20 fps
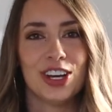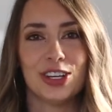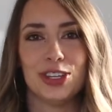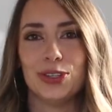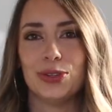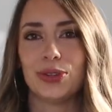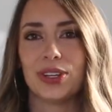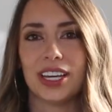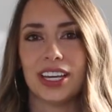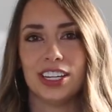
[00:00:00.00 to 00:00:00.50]

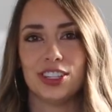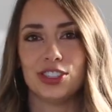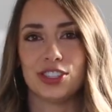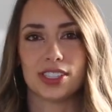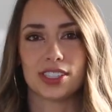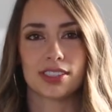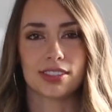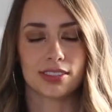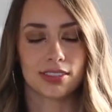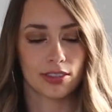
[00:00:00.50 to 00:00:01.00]
you can
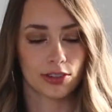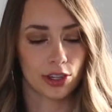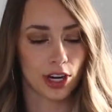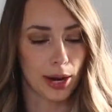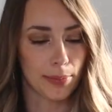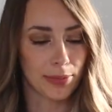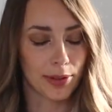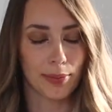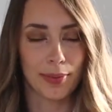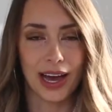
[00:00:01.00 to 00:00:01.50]
just
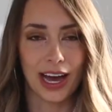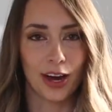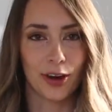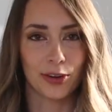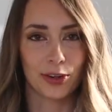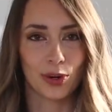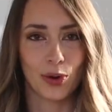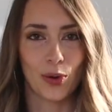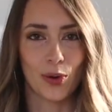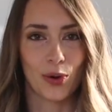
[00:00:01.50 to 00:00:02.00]
crop them
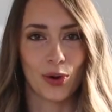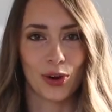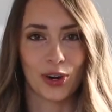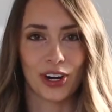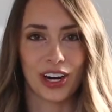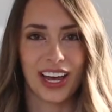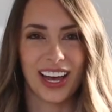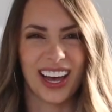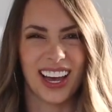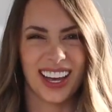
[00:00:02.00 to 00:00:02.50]
out
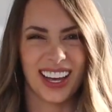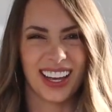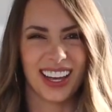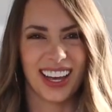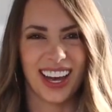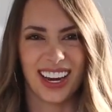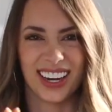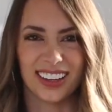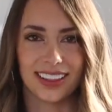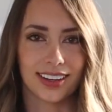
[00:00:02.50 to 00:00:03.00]
or
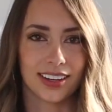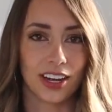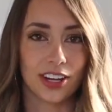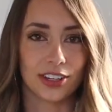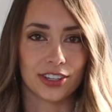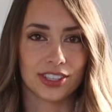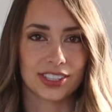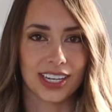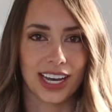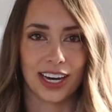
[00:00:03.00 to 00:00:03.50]
edit the
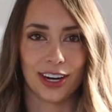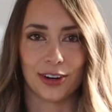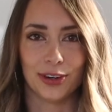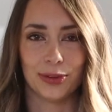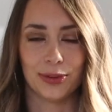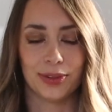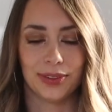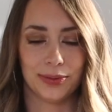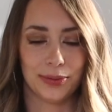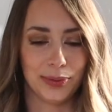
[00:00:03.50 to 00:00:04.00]
colors
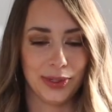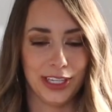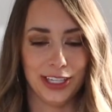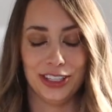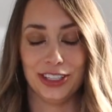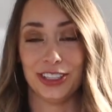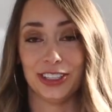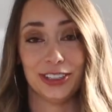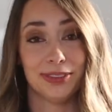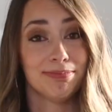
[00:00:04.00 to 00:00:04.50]
out when
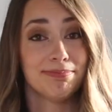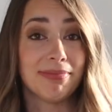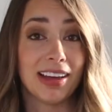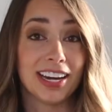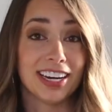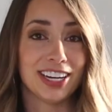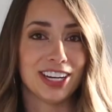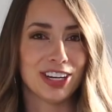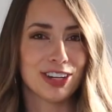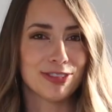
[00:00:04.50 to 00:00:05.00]
you're
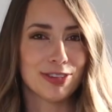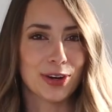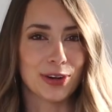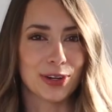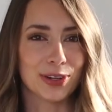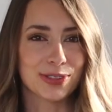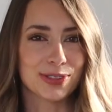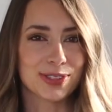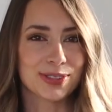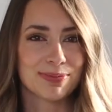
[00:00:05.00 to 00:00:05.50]
editing your
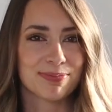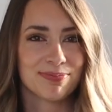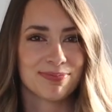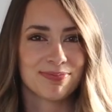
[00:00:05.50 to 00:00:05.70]
photos.